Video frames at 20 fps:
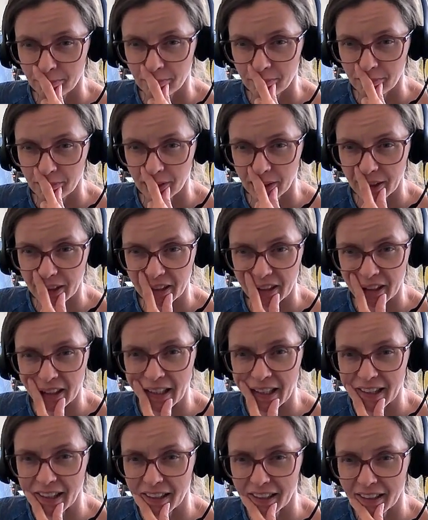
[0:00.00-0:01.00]
It's
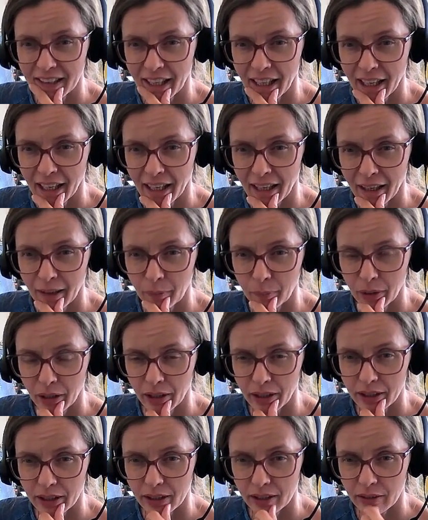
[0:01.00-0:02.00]
like a tan, but
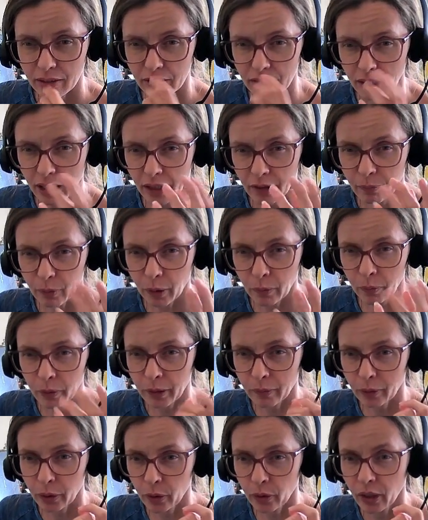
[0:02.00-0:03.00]
it's kind of purpley
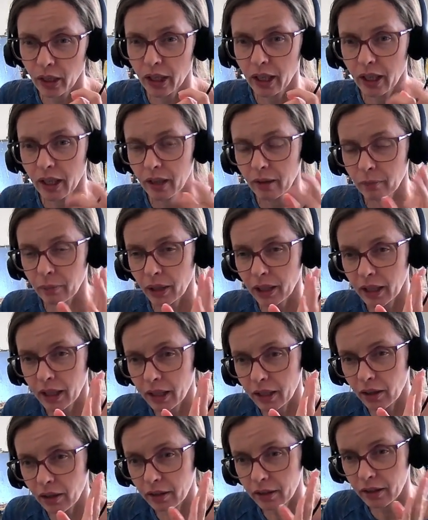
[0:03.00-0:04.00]
blue. But then
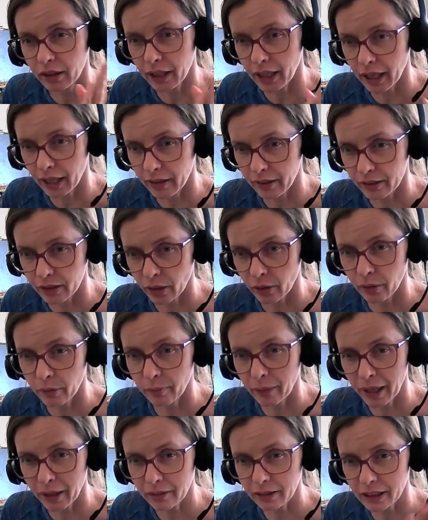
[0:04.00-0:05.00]
so the
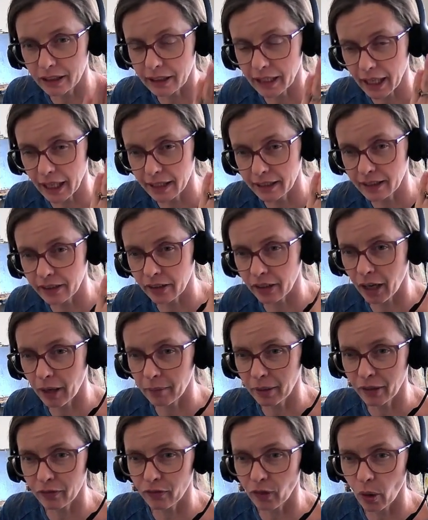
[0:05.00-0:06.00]
mountains, as they're
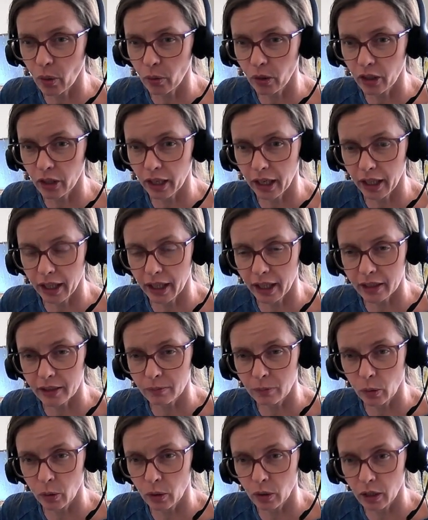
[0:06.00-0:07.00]
coming forward, it gets
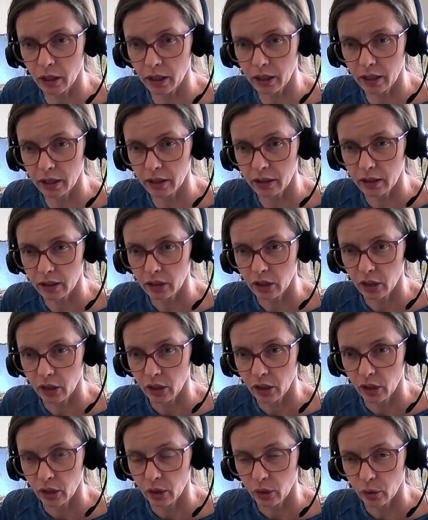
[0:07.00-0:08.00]
more
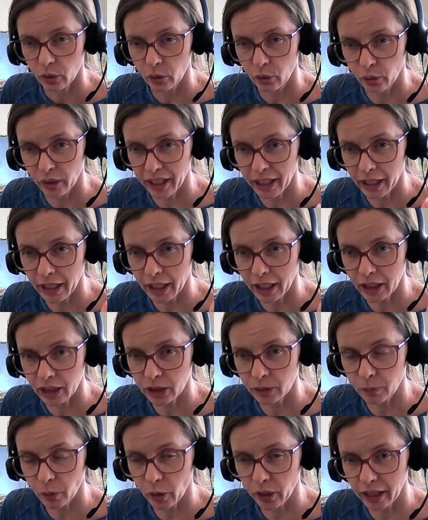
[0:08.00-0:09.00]
greenish,
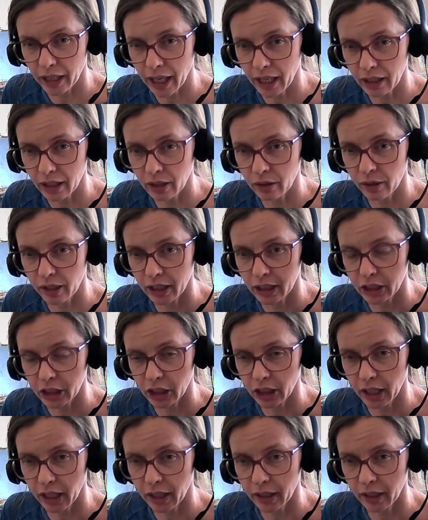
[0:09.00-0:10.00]
more yellowish,
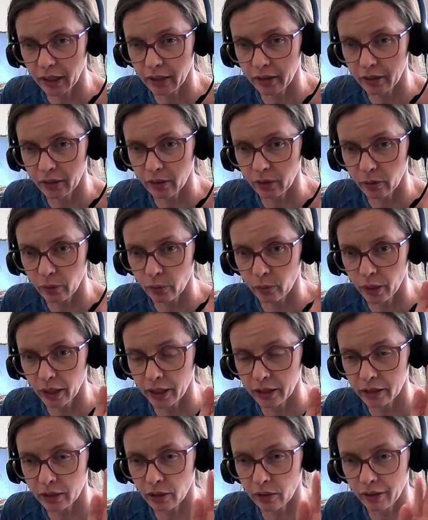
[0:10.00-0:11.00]
and when
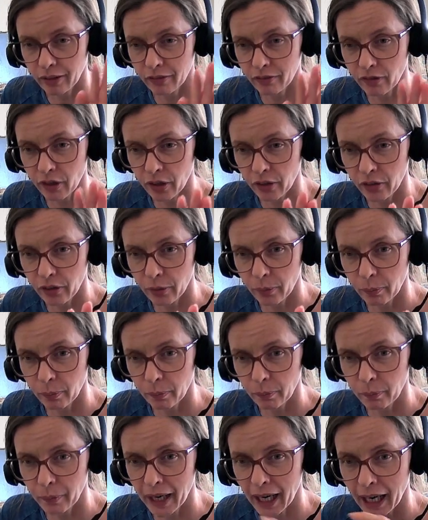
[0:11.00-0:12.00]
it's going farther
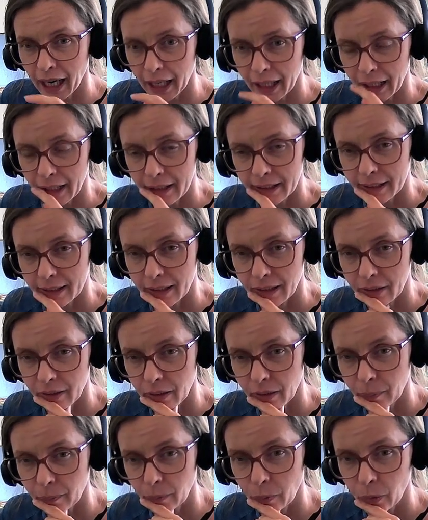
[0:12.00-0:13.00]
back, it's going to look
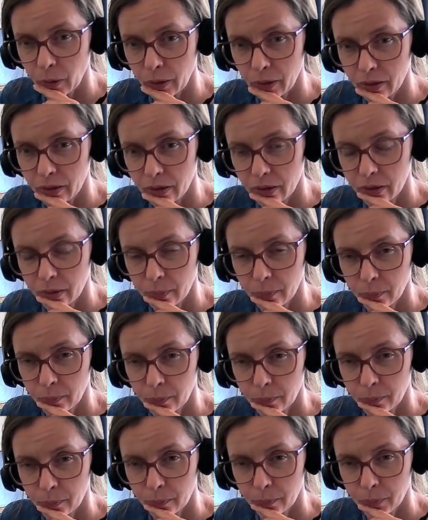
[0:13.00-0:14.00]
more
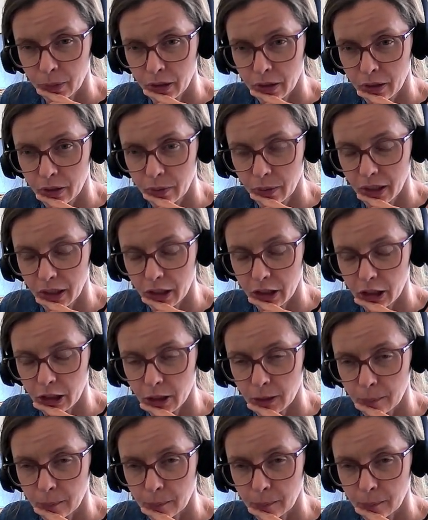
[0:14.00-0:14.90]
bluish.